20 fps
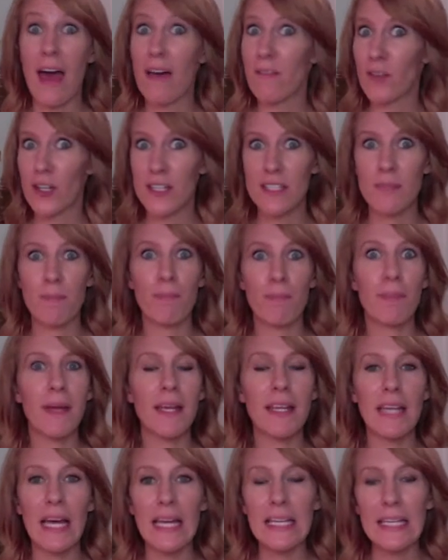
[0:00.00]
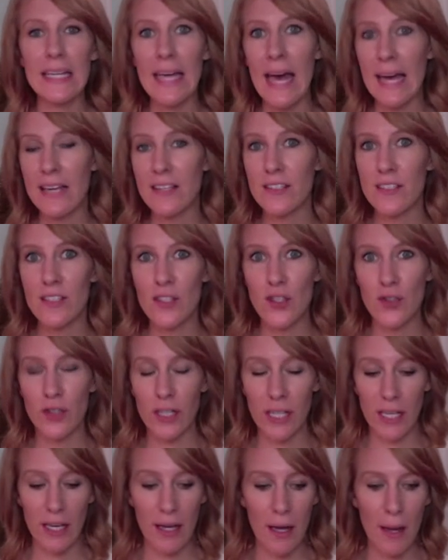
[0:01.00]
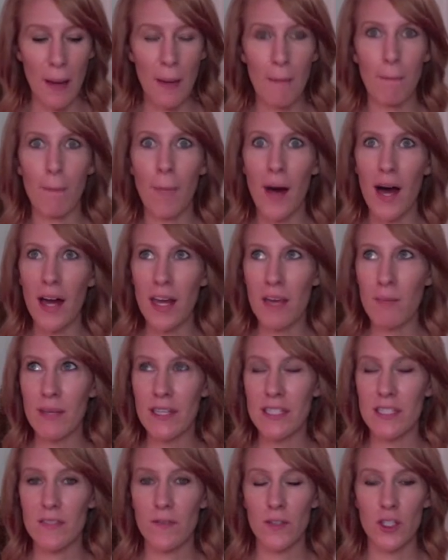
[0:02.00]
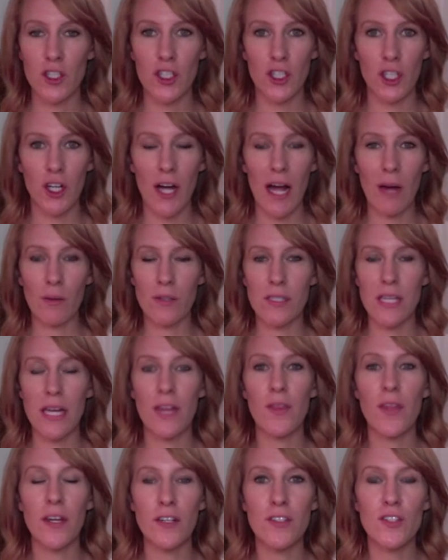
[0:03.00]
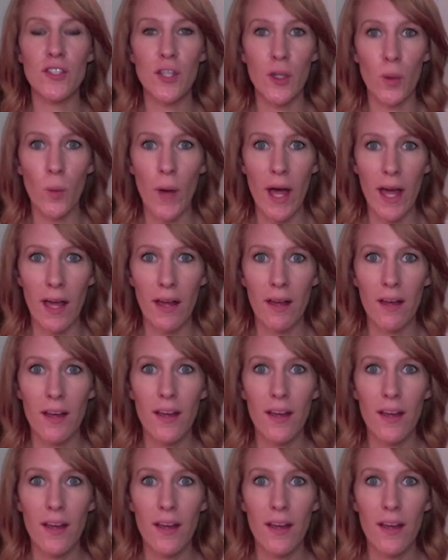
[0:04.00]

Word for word: Every P ninety X three, Body Beast for sure, I was like, there's no way.